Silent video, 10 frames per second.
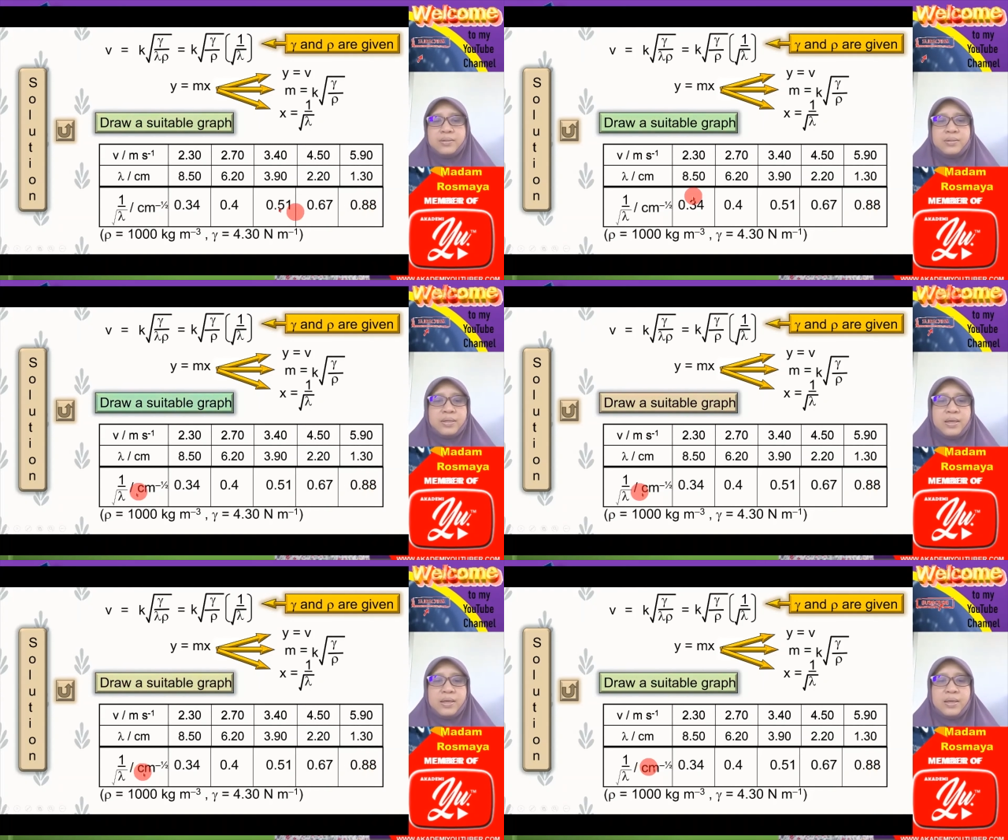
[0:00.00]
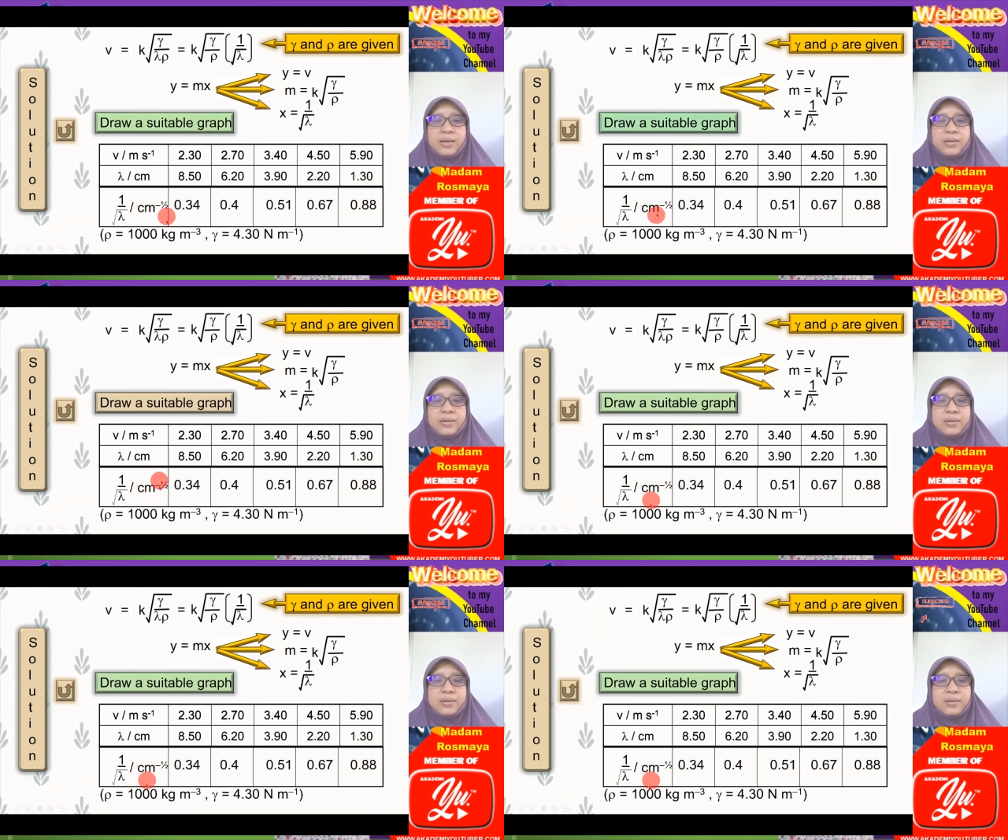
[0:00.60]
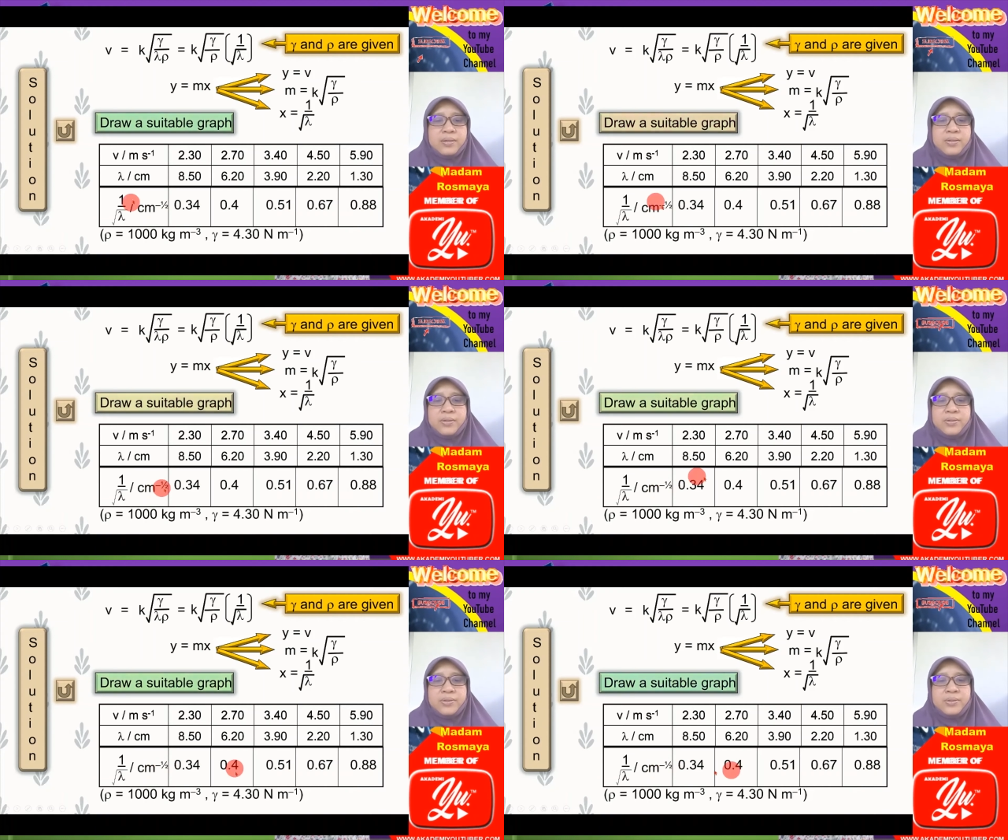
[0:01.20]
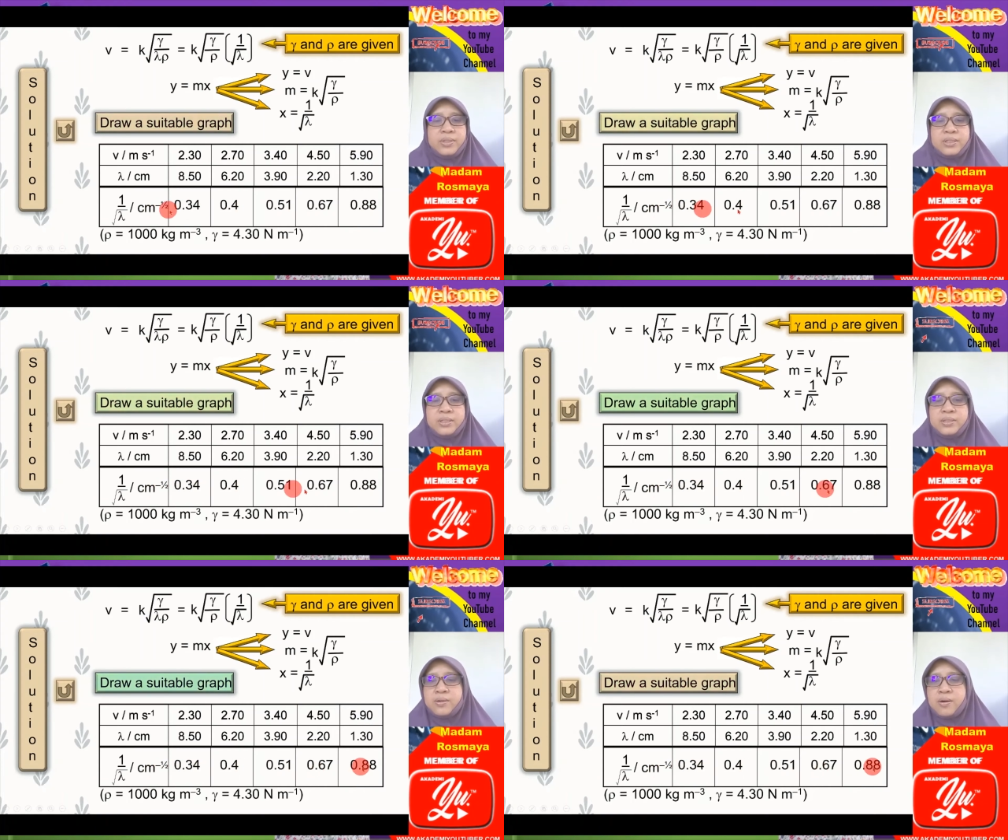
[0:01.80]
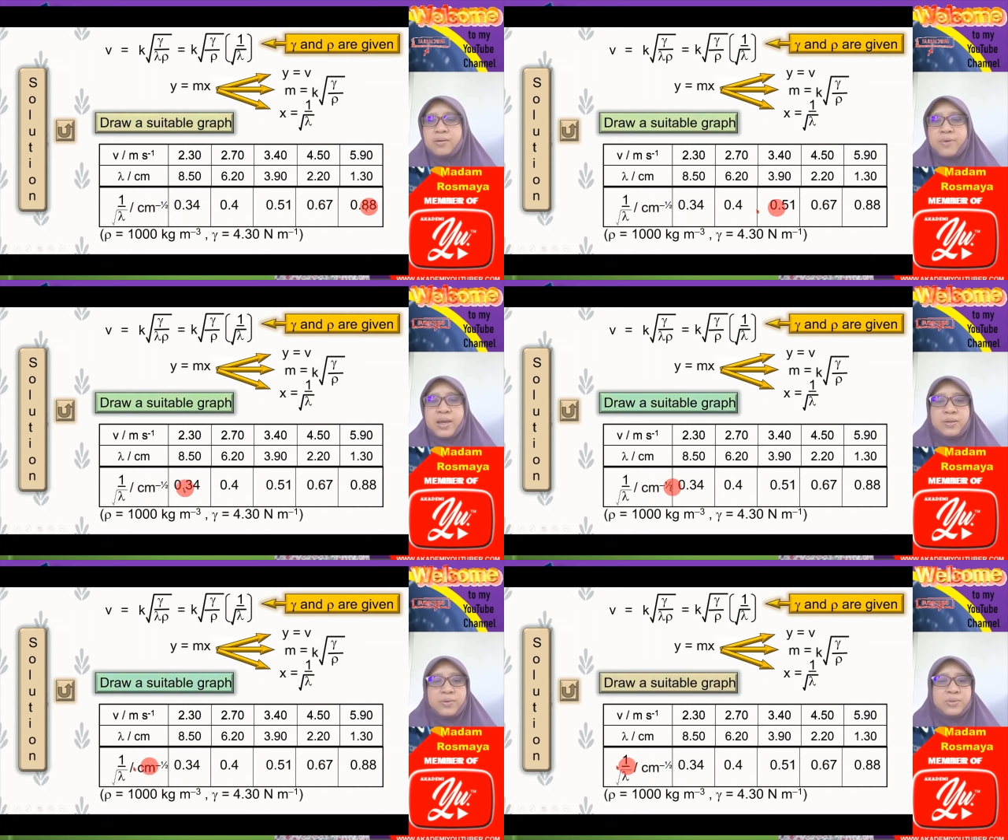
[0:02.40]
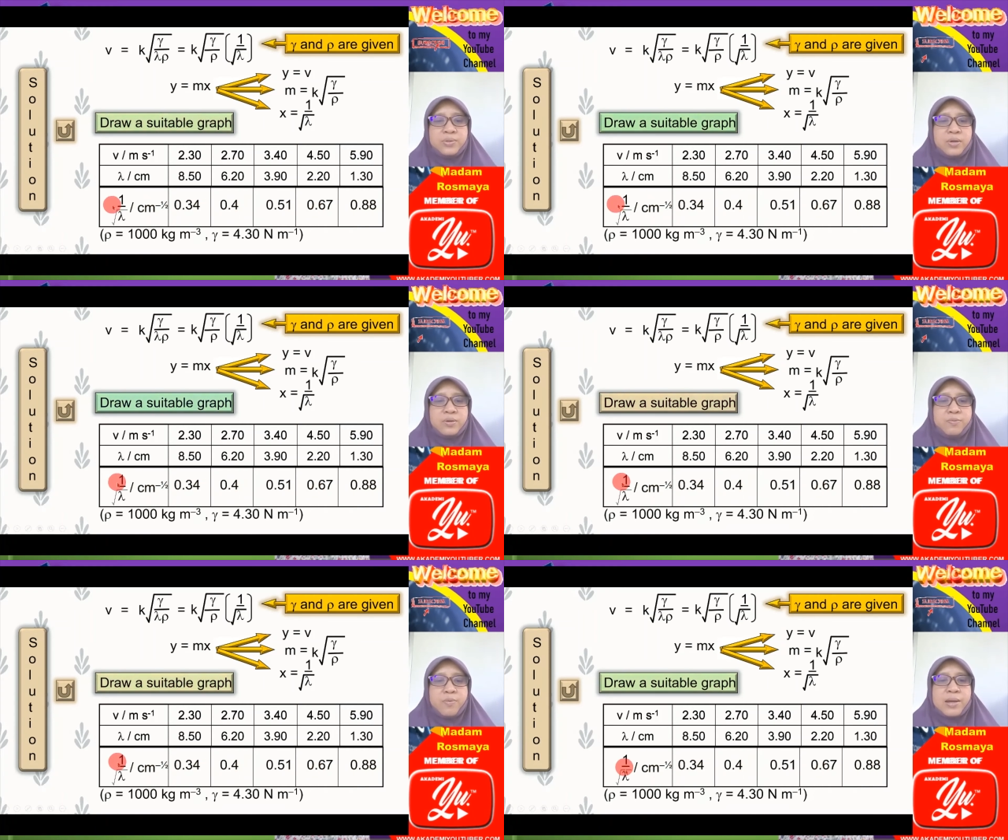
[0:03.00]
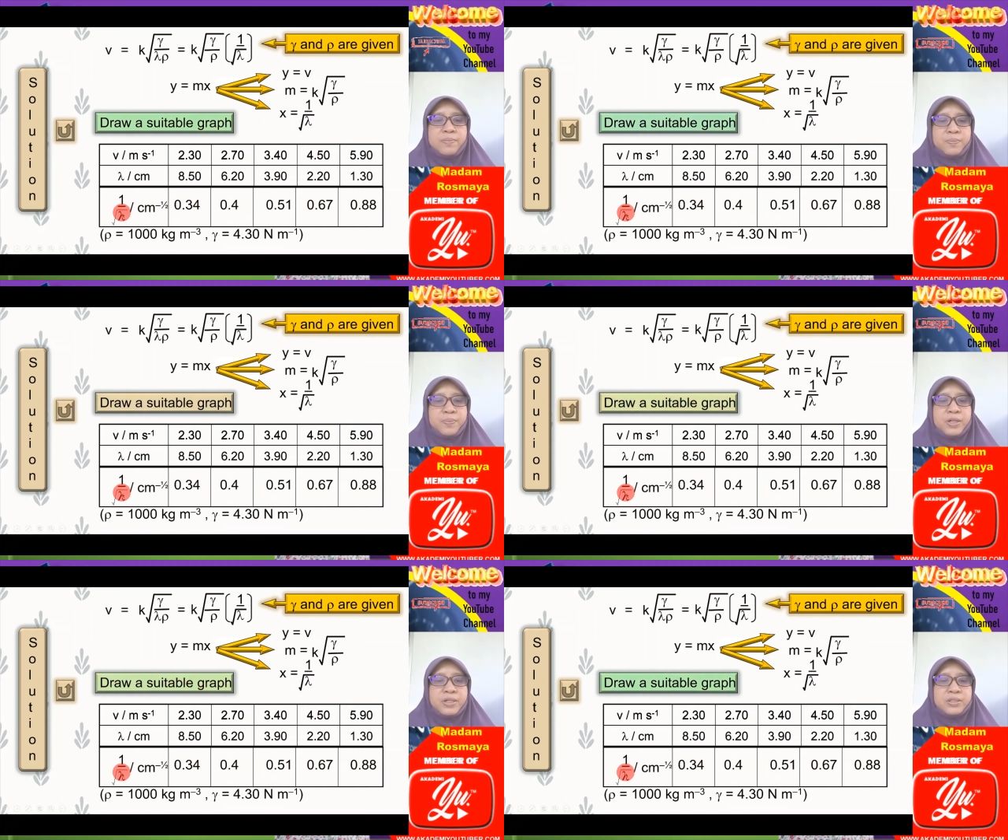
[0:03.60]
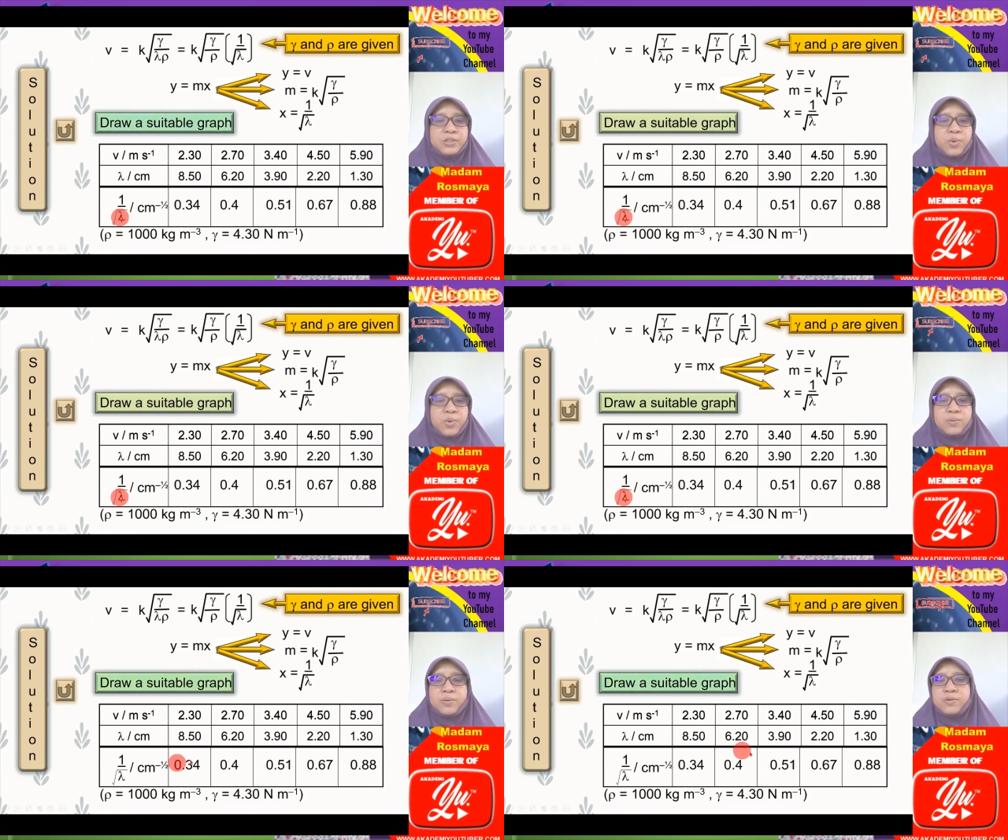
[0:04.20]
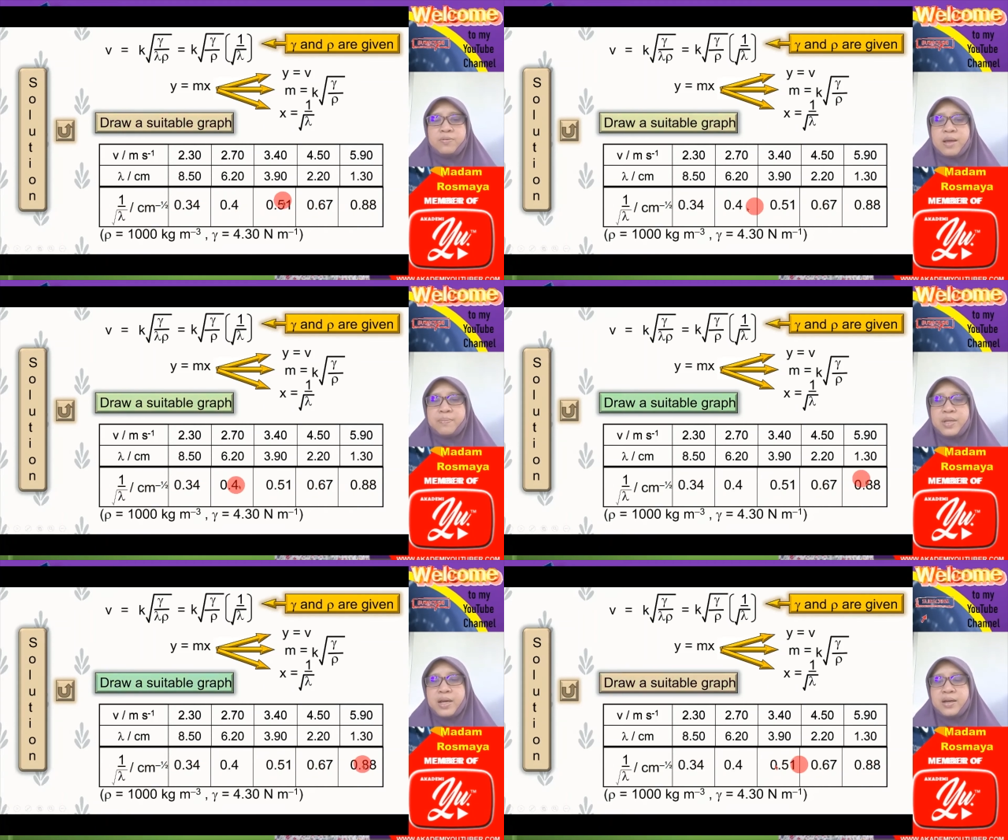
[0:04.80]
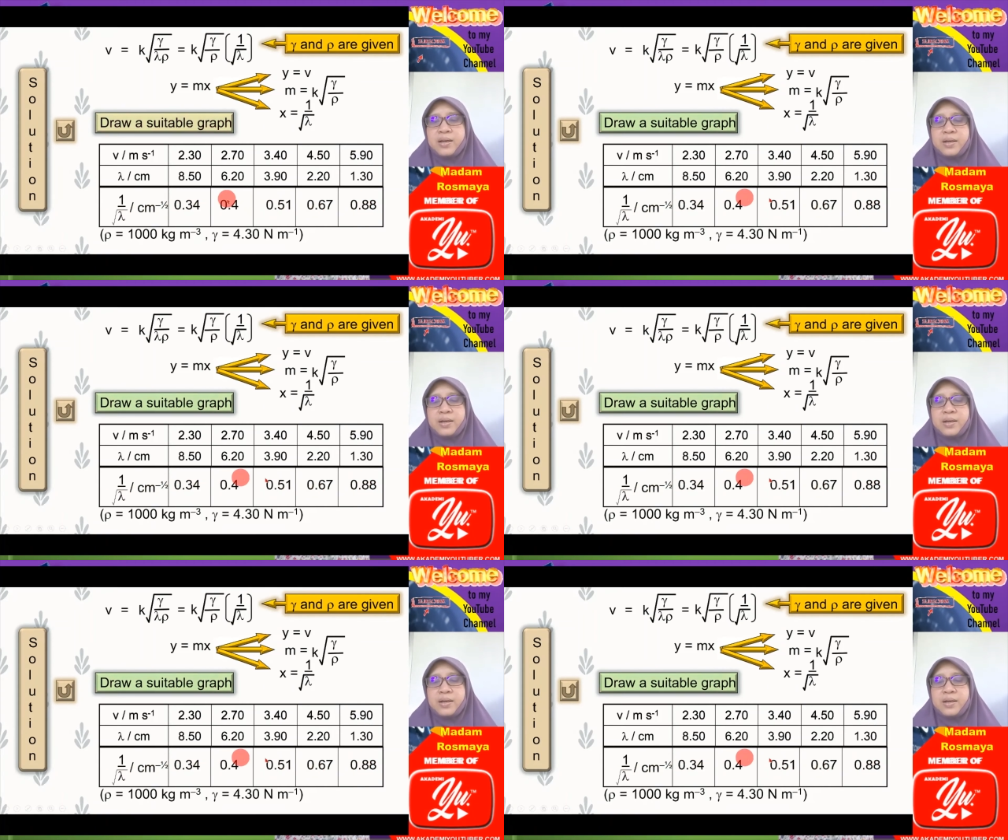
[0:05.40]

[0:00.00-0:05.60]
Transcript: Okay, so this is all values of 1 per square root of lambda